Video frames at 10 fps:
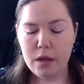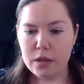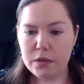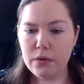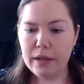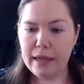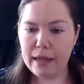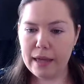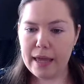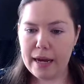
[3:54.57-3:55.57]
So looking
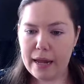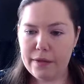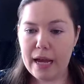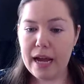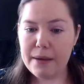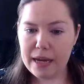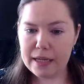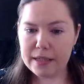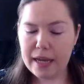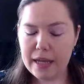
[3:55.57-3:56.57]
again at the high
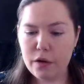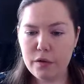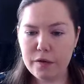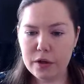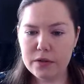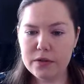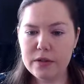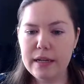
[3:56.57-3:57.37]
mass halo first,